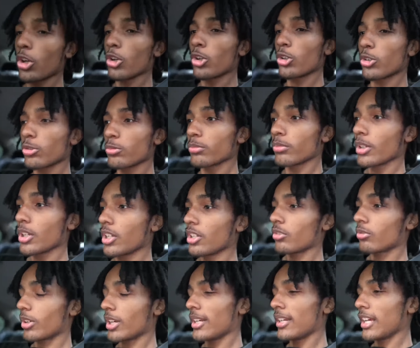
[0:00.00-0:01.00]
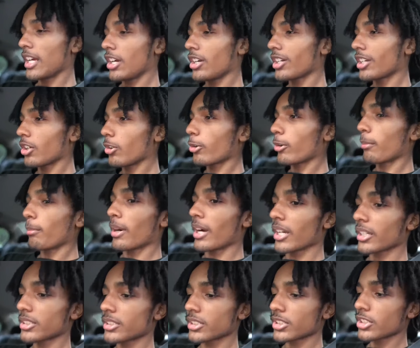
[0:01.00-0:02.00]
home right now, get all the
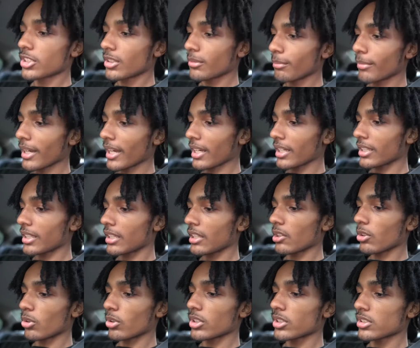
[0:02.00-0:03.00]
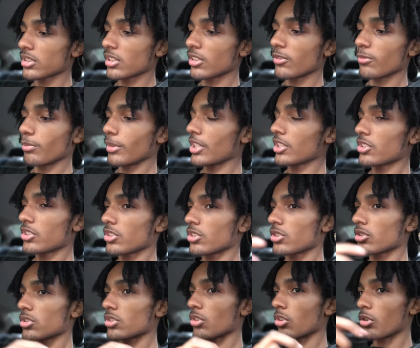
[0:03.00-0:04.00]
boxes, come back, get all the stuff, make sure
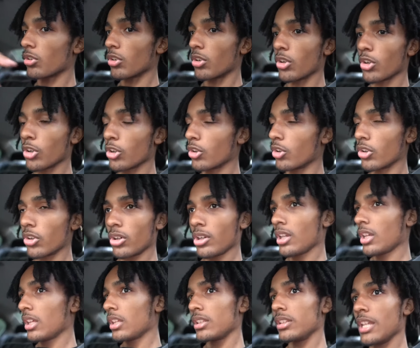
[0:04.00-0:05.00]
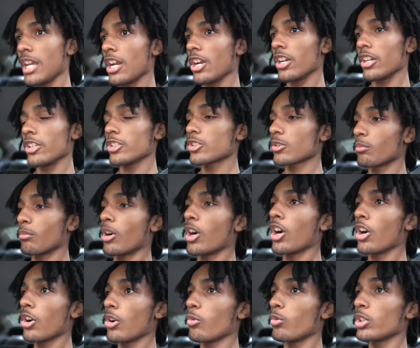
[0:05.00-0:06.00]
it's all there. And
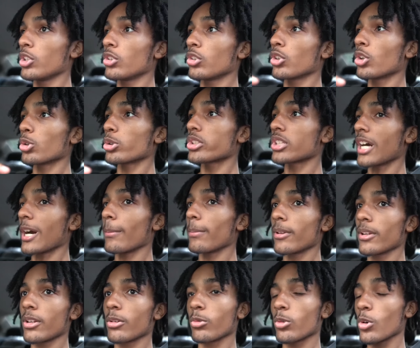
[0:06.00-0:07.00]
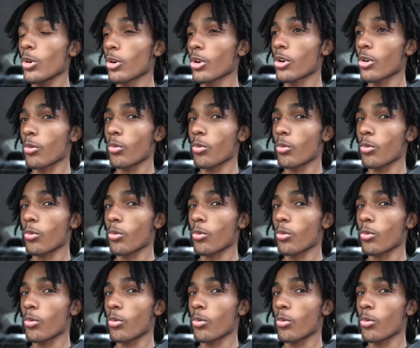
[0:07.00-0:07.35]
tomorrow we gonna go shopping. Go to go to